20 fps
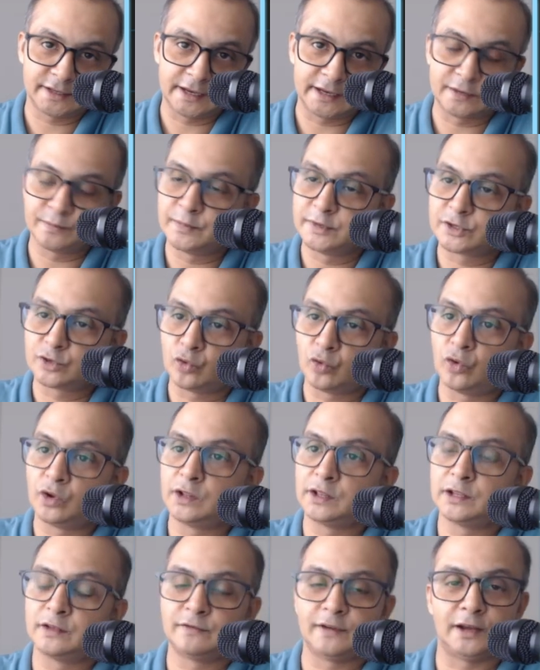It means all
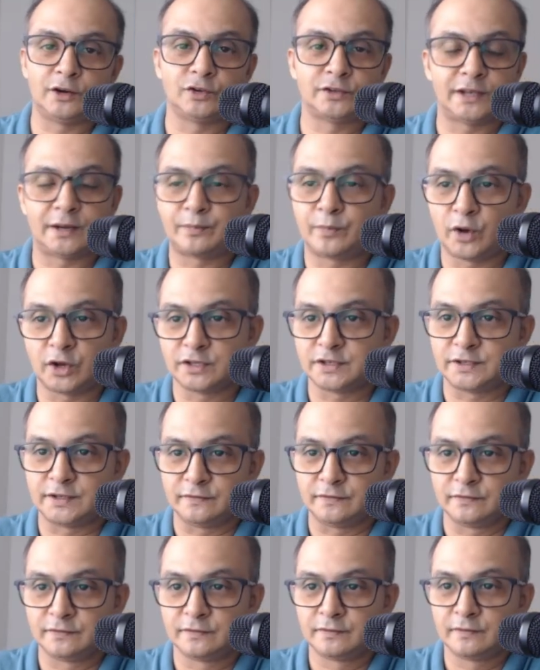the values are
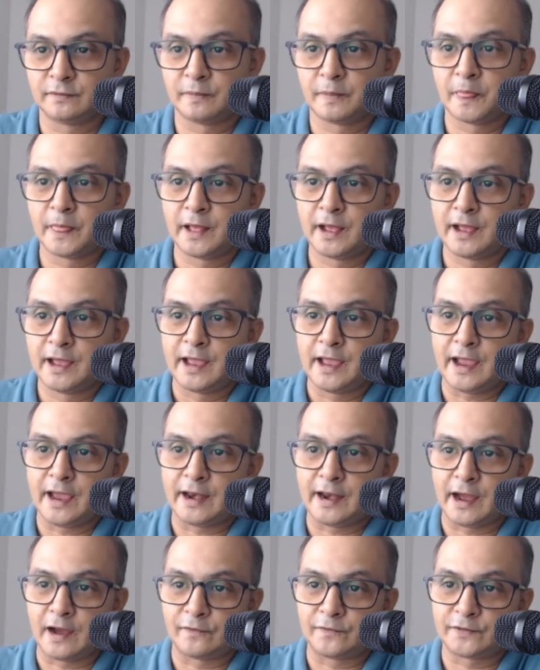positive.
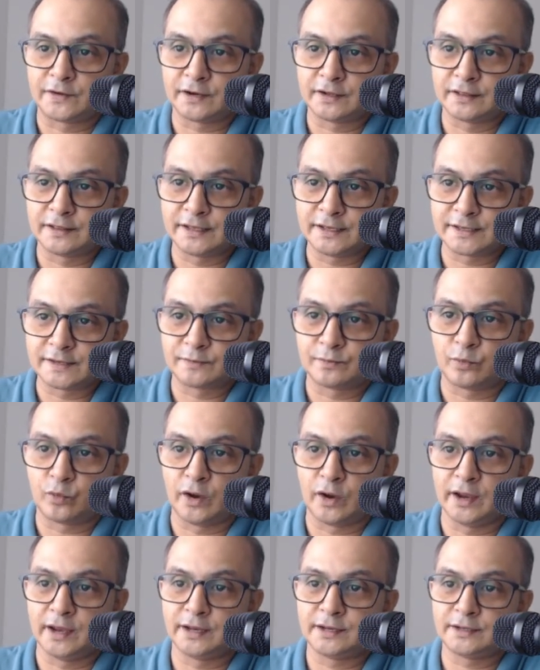And after this
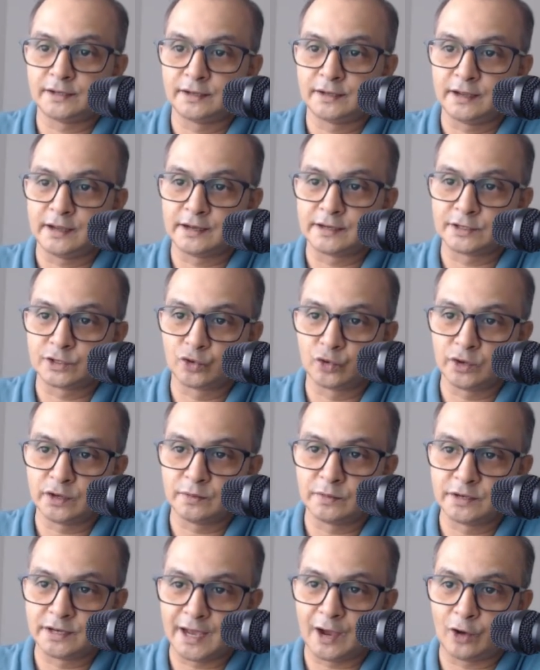point, it is
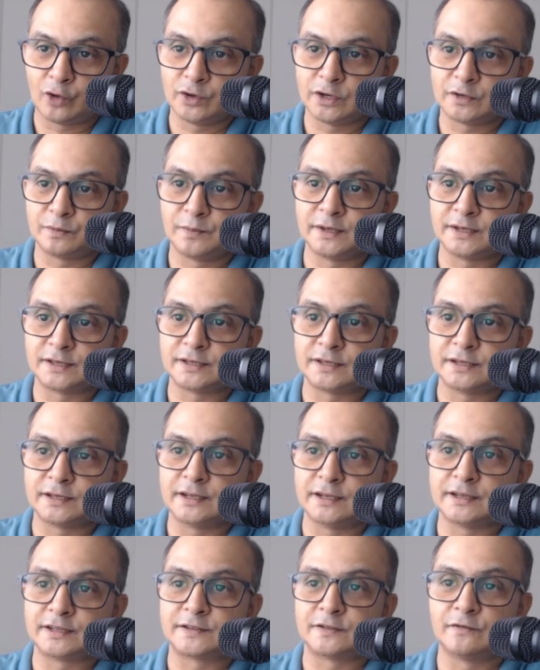going down, it means
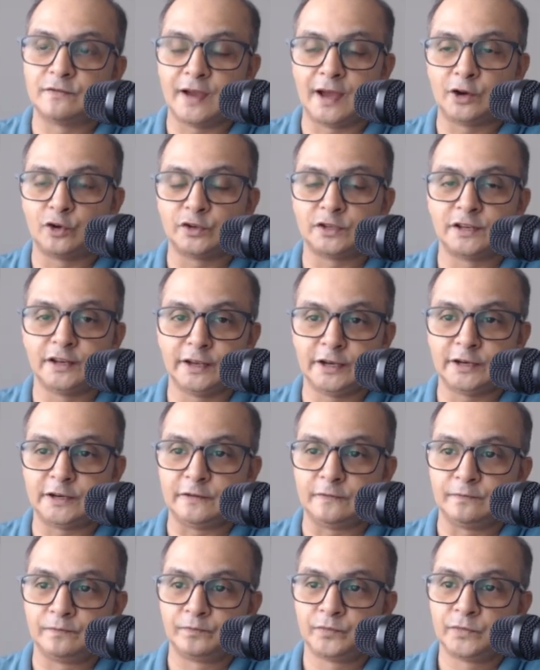its value is
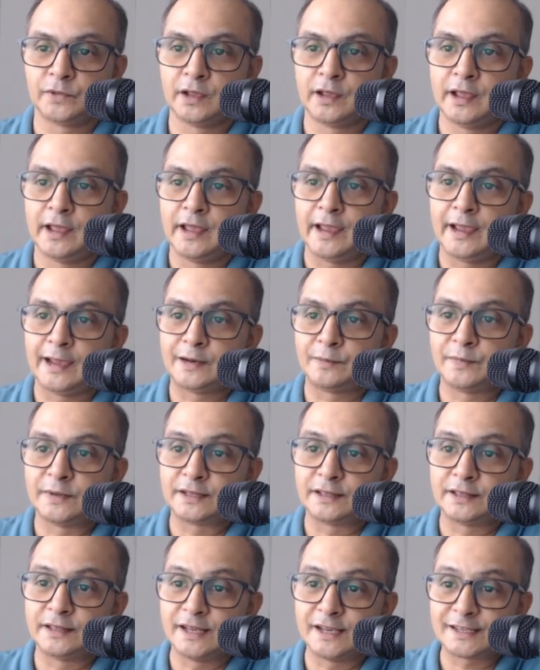negative. It
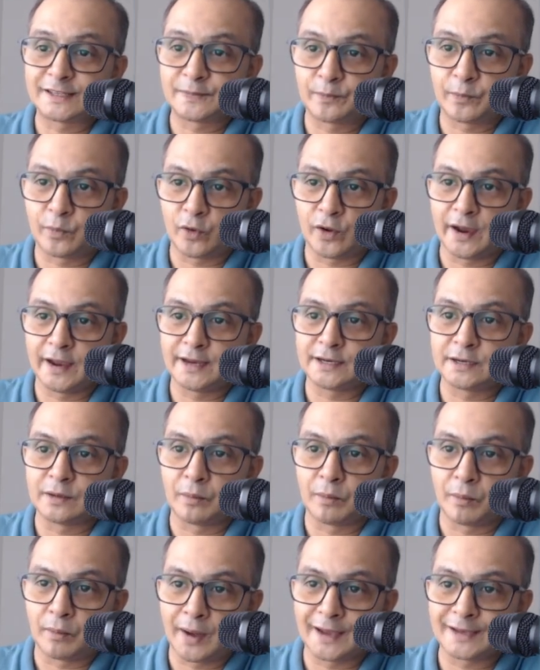means this point
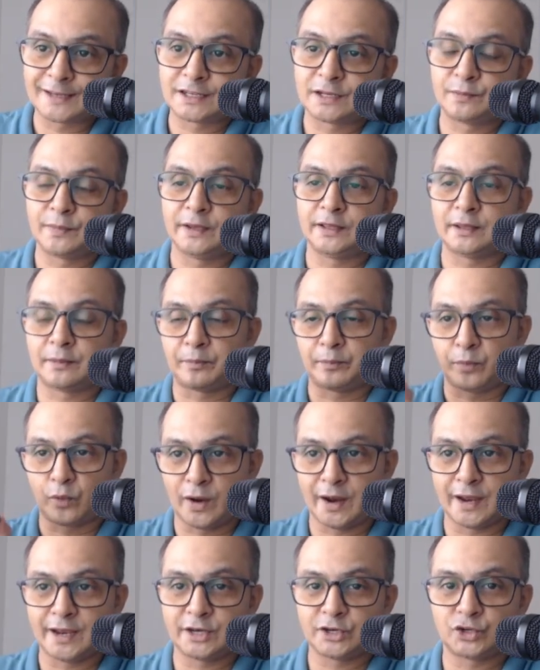must be the
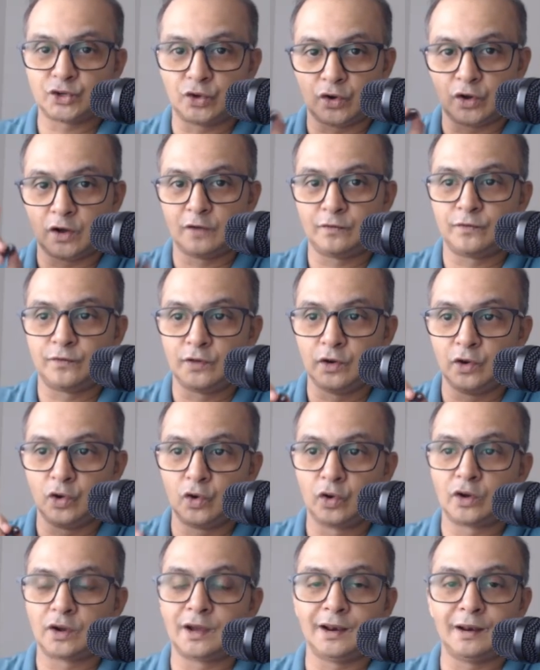point of
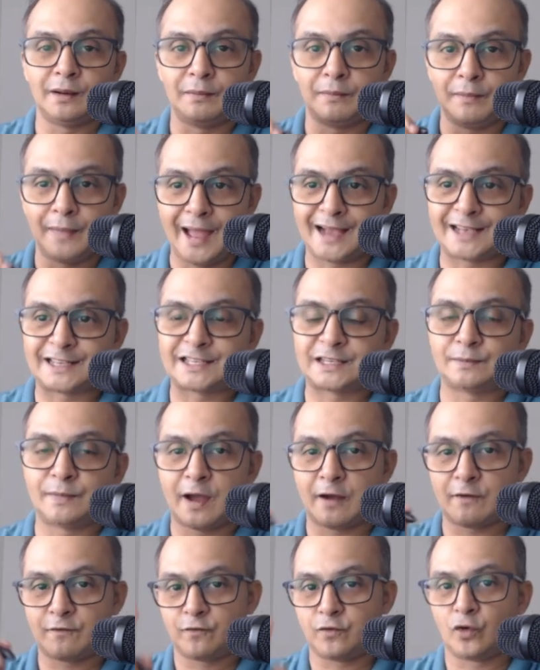local
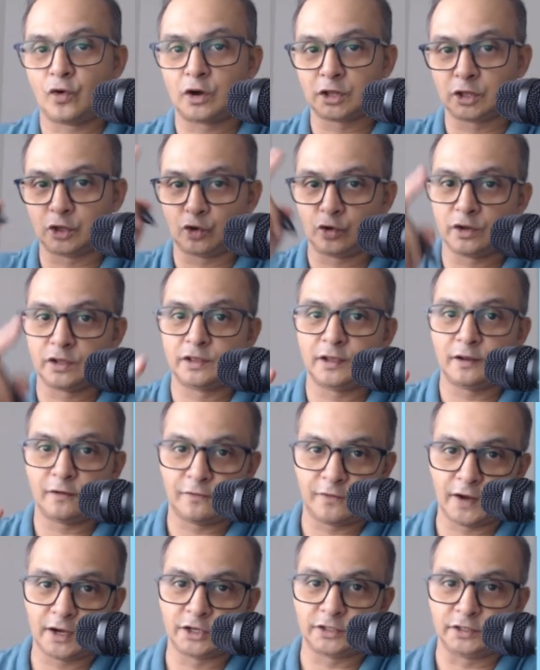maxima for the original
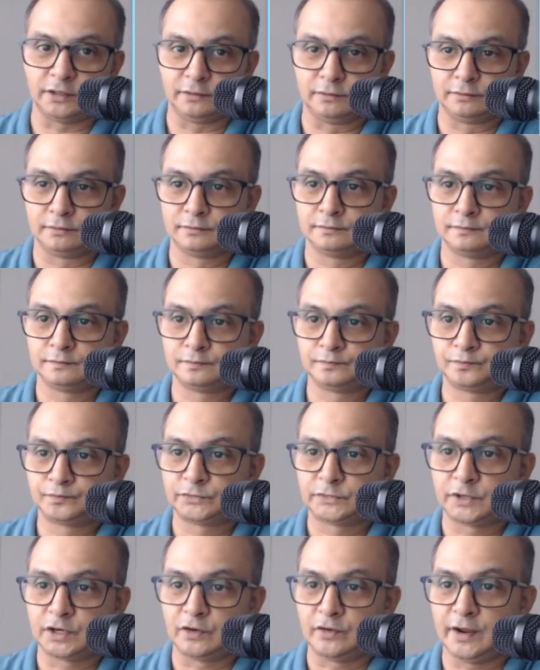function,
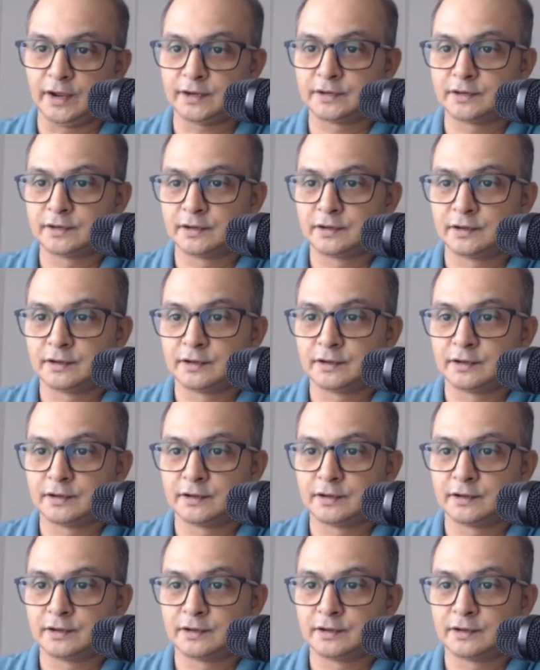correct?